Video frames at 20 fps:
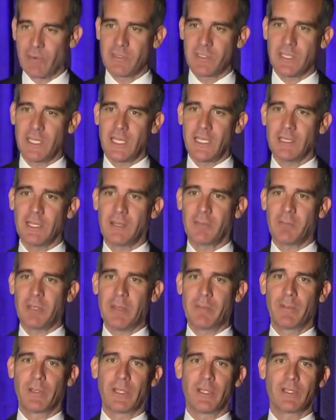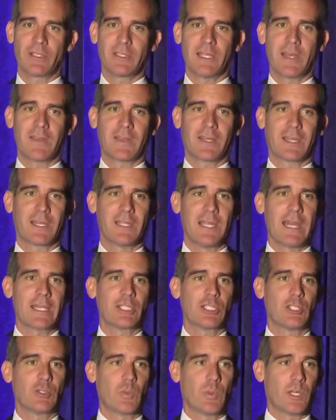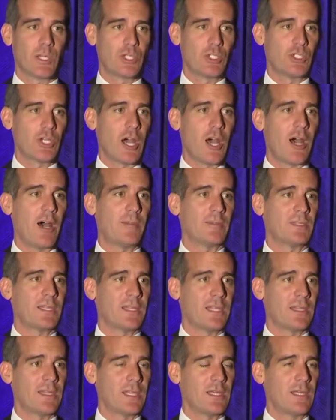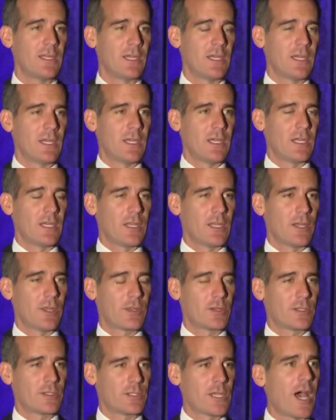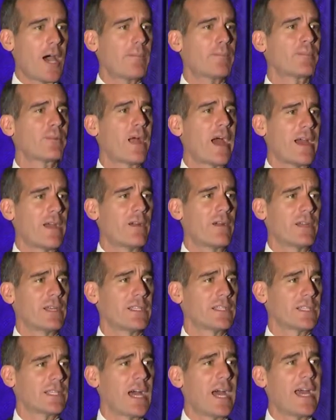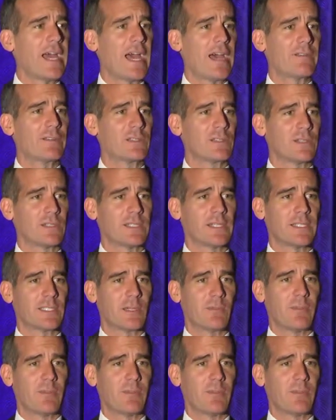seen that people understand the connection with jobs, and that the top priorities that I have, certainly as a